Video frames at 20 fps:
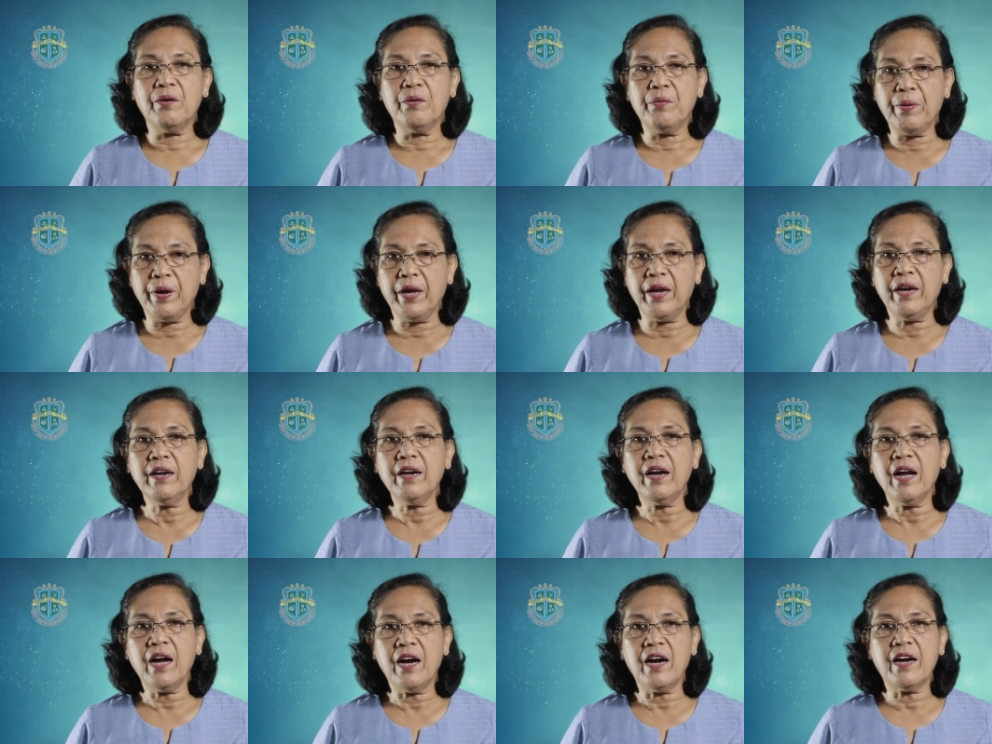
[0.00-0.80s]

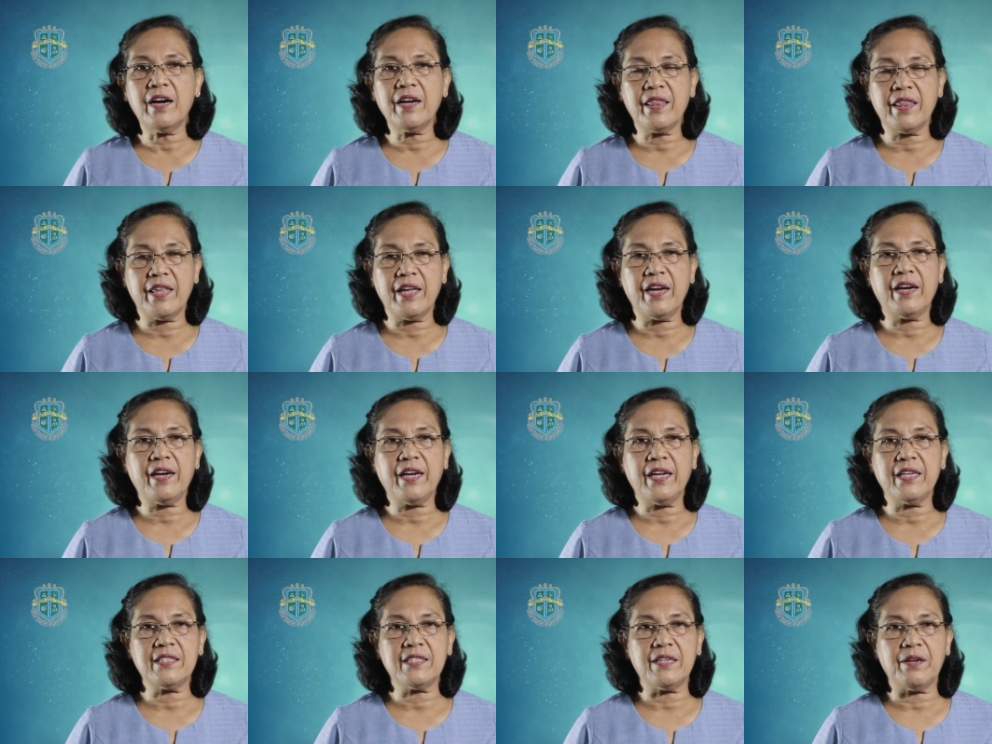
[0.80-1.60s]
where r there
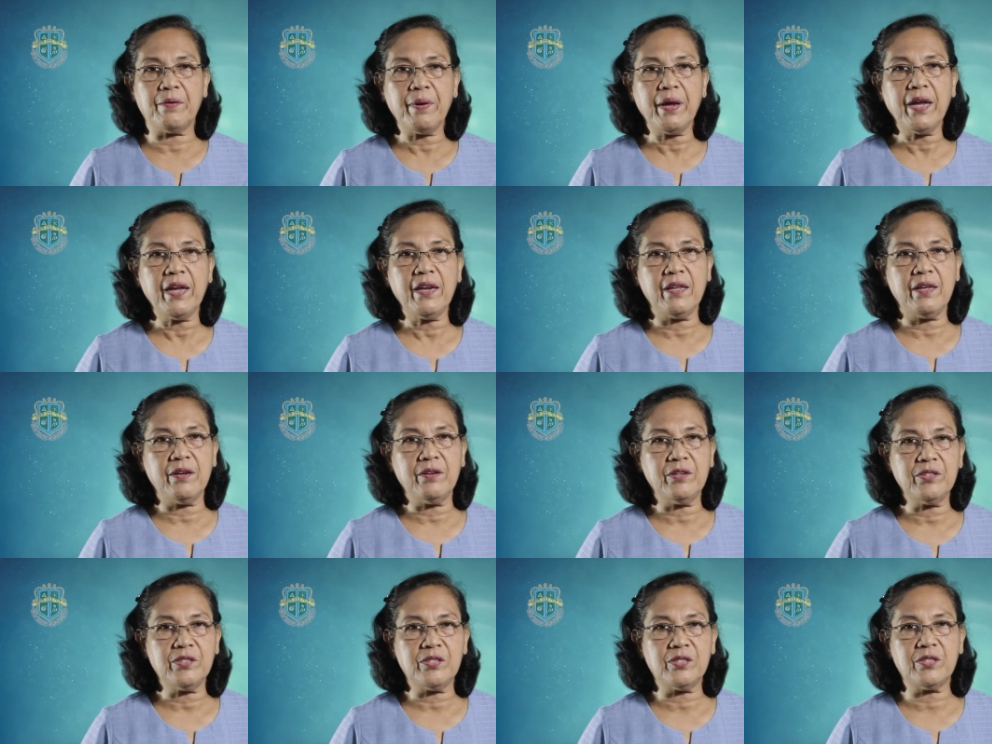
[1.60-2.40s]
is the
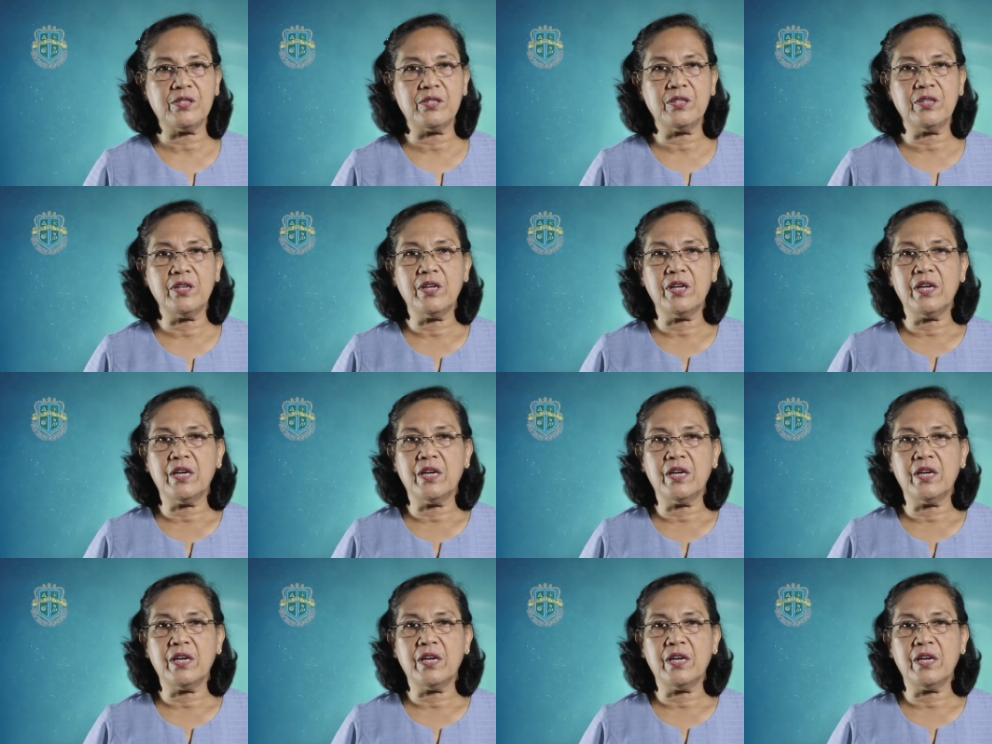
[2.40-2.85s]
radius